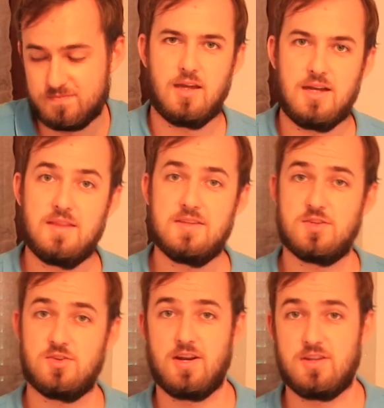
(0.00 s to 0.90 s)
Another
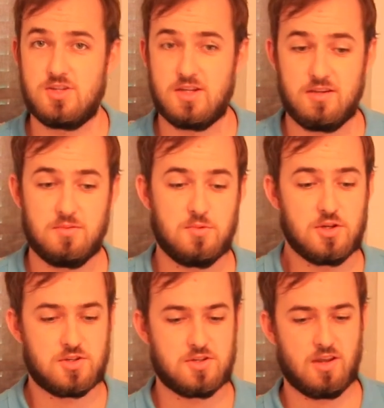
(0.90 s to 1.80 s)
strategy
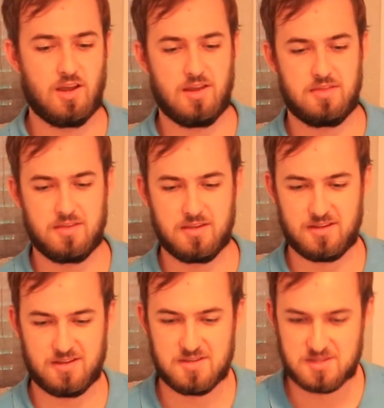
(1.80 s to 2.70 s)
which I
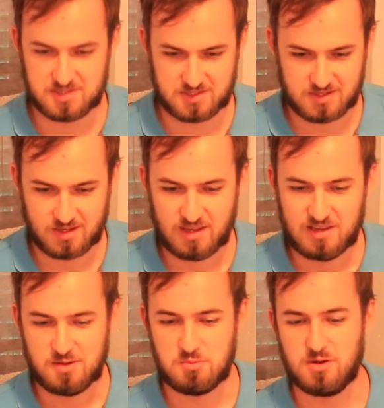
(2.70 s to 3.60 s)
think is
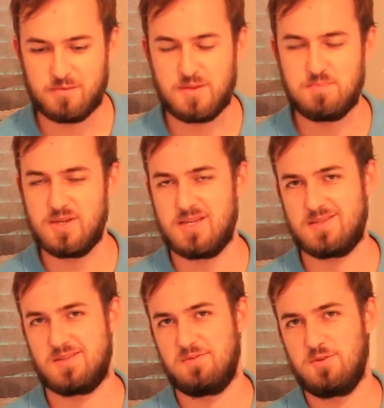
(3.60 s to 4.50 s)
one of the
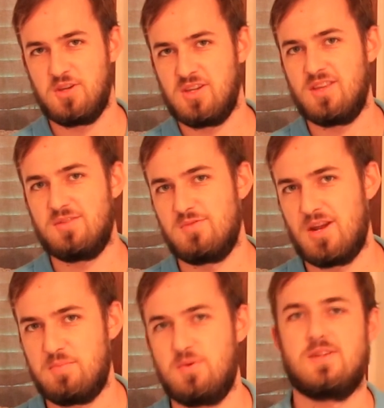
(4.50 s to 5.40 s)
best if you can get the
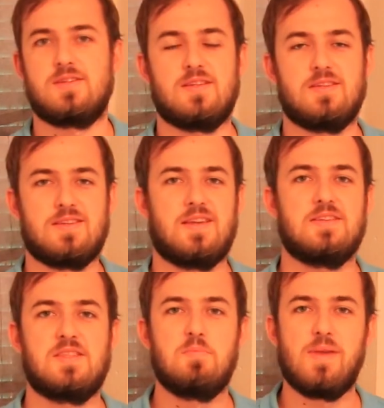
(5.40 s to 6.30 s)
right apprentices
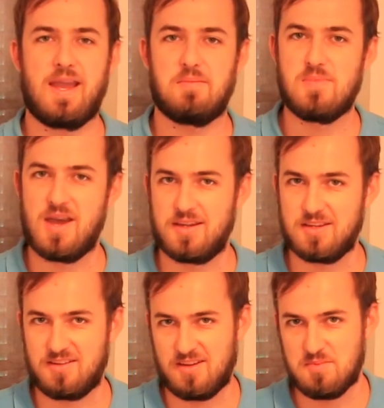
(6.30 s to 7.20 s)
is the black
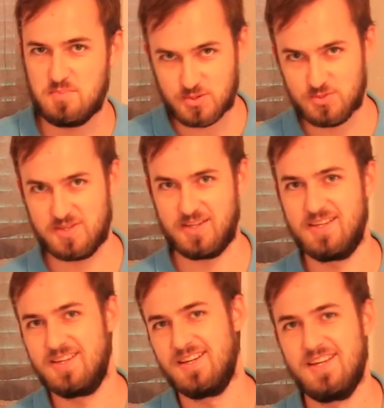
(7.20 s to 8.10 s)
market abuser.
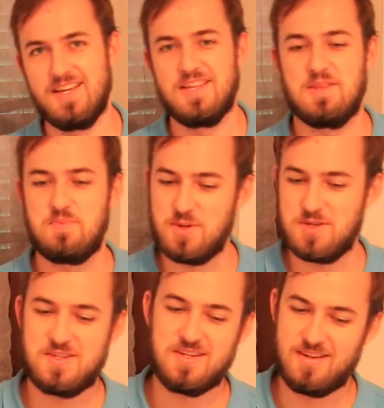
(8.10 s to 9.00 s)
The
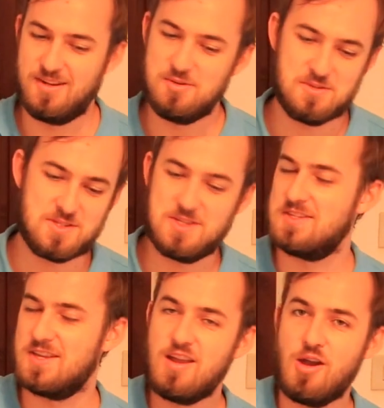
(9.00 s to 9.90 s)
person who is
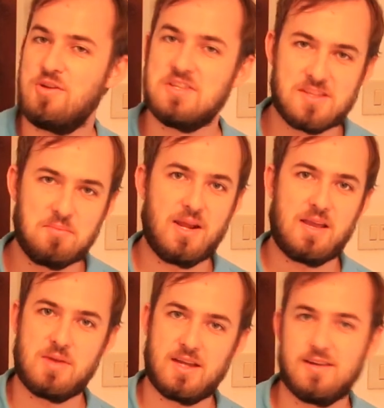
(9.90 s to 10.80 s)
just going to the
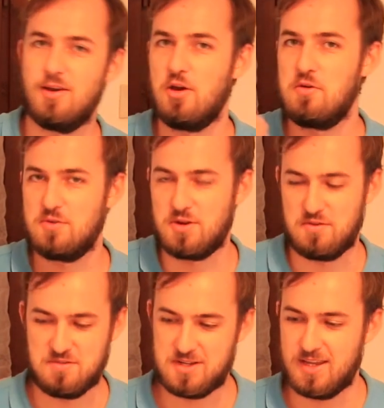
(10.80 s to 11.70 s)
black market over and
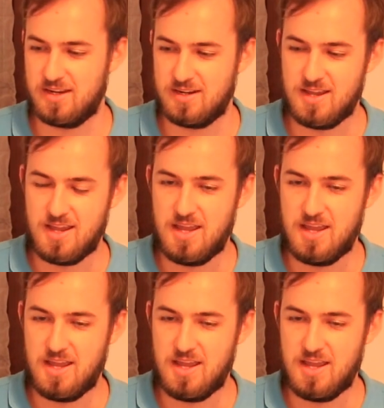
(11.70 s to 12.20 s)
over again.